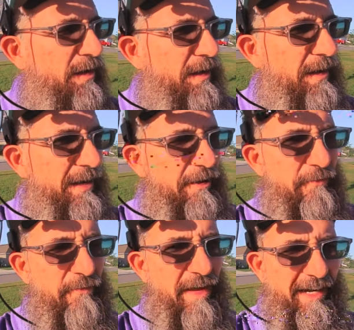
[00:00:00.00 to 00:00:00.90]
uh,
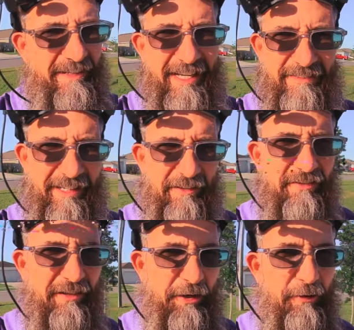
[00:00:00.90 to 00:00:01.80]
effect. It's like a
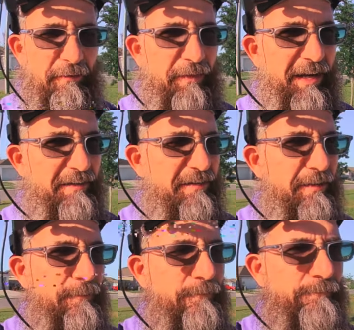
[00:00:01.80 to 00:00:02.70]
stutter effect.
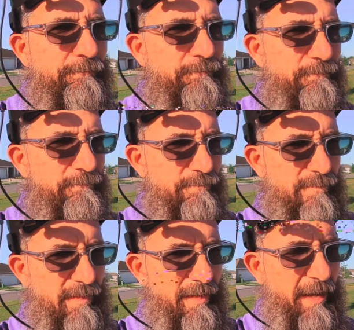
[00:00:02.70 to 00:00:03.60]

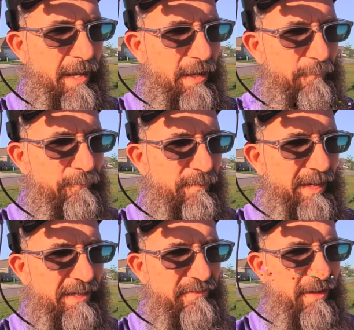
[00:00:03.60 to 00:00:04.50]
Um,
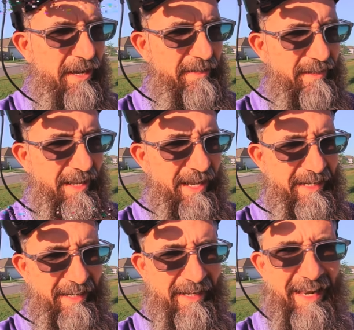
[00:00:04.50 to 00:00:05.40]
it's not
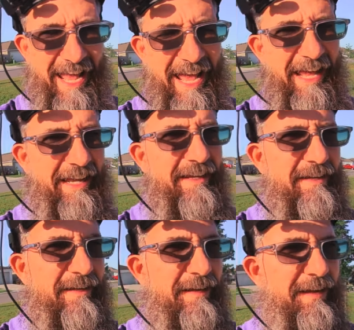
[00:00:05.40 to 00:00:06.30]
like a lag,
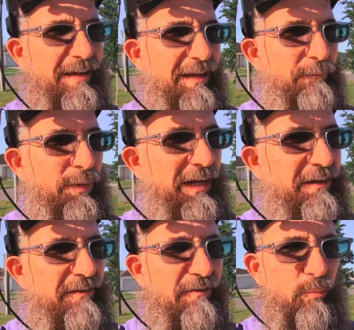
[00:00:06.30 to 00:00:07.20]
but
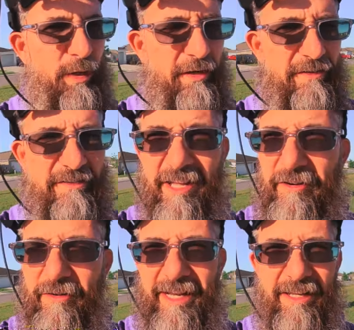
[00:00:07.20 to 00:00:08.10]
it's this weird
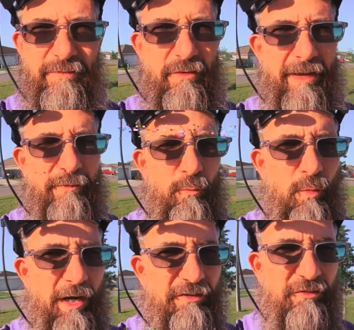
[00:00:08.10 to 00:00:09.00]
stutter. Like if you've ever
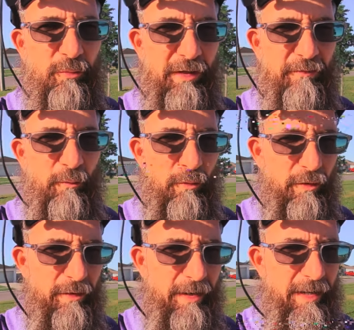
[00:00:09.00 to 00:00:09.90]
watched
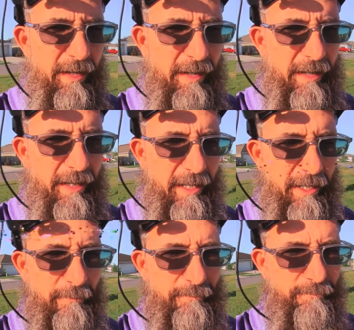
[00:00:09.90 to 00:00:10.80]
24
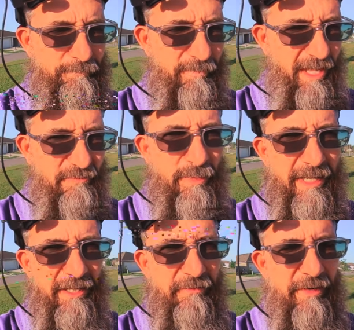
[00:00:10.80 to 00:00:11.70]
um,
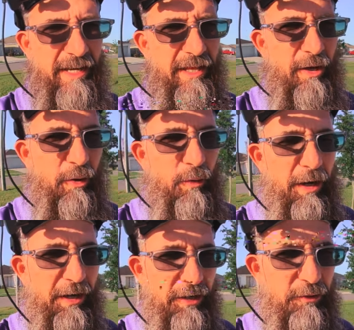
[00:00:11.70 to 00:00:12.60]
FPS video
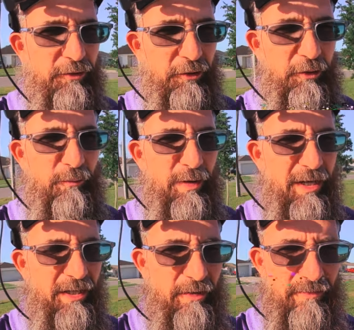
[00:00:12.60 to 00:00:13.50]
on YouTube,
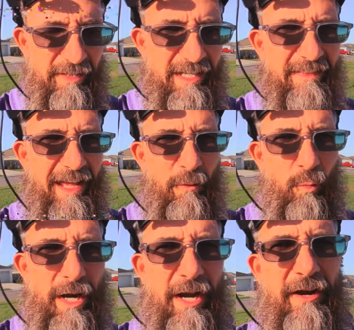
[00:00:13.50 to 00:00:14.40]
you've seen that
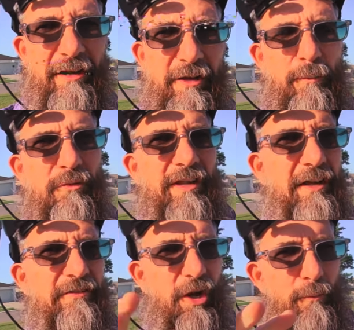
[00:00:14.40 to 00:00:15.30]
weird, it's almost like
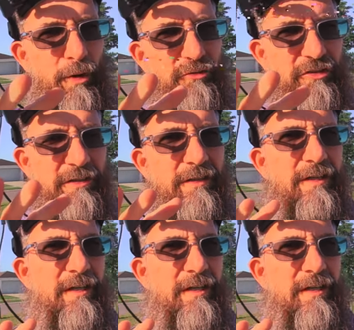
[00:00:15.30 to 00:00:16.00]
a slow motion,